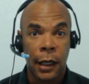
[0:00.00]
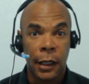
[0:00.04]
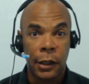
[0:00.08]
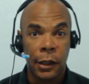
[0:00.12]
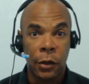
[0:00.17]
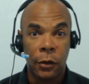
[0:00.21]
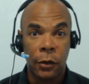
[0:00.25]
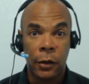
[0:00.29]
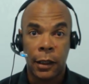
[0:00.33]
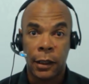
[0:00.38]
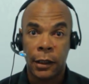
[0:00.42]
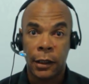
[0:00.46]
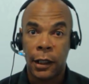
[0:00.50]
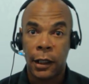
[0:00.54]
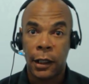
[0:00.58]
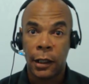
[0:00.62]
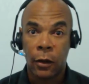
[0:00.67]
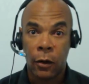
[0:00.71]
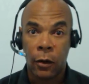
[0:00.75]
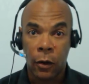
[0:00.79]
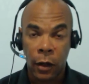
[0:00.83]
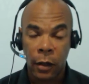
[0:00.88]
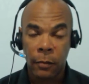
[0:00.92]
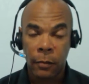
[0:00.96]
and you can
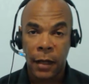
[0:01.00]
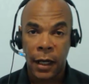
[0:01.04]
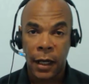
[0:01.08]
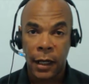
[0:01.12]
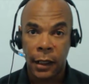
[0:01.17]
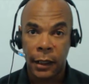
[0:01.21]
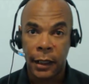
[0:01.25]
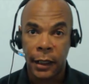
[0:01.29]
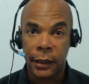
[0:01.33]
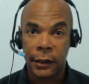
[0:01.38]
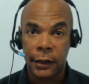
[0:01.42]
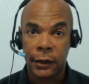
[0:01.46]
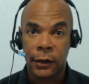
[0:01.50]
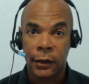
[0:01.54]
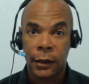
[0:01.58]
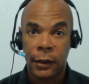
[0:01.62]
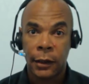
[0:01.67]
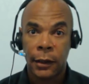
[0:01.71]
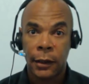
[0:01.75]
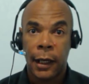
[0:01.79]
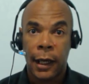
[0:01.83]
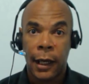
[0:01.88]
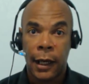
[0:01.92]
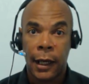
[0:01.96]
get on my list,